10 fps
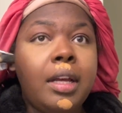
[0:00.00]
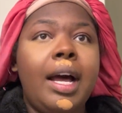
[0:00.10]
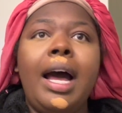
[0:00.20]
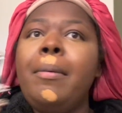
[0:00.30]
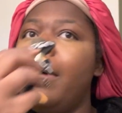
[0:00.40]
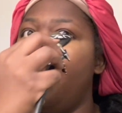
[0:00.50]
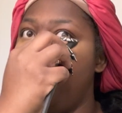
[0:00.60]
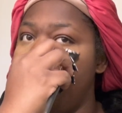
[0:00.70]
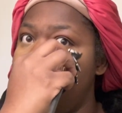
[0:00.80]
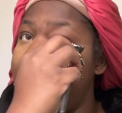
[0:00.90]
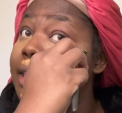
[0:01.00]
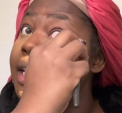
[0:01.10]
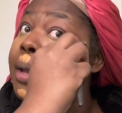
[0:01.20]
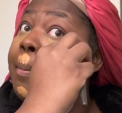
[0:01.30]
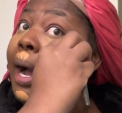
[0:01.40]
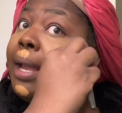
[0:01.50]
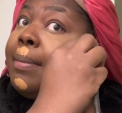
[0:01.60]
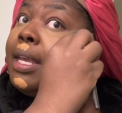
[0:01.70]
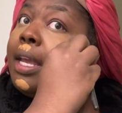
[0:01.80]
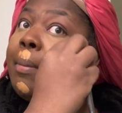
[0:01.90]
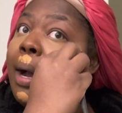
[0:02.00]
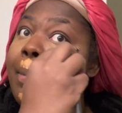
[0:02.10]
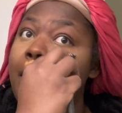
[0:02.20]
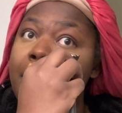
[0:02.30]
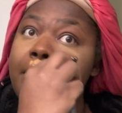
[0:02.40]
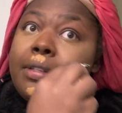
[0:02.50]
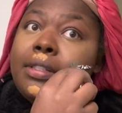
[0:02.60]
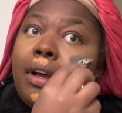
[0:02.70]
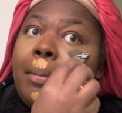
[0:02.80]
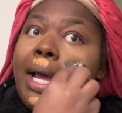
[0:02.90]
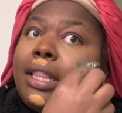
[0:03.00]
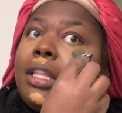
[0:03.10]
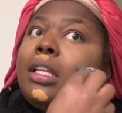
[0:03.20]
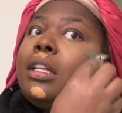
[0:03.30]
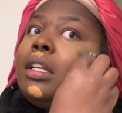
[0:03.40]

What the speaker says: eyebrow pencil. I think it might be in my purse, so I'm gonna have to